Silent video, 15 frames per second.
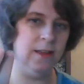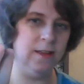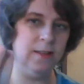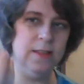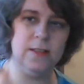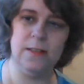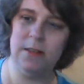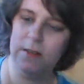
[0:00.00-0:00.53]
and
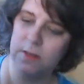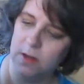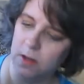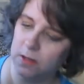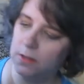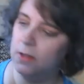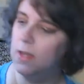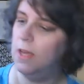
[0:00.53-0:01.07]
this is
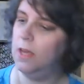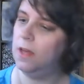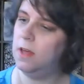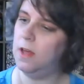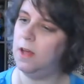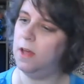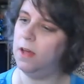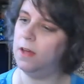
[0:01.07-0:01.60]
called
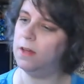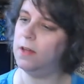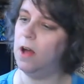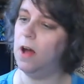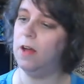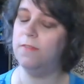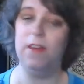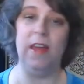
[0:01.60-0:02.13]

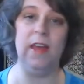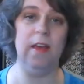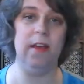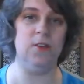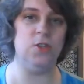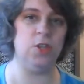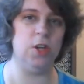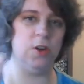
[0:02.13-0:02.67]
Coffee
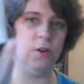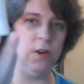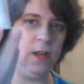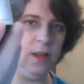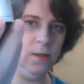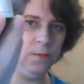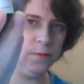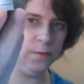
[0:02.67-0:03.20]
and
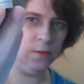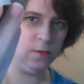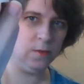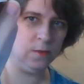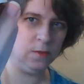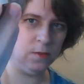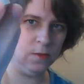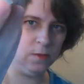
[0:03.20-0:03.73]
Chicory,
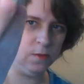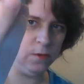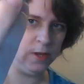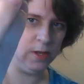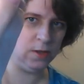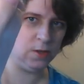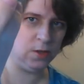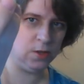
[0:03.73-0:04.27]

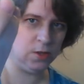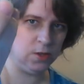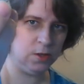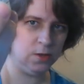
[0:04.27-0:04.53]
which,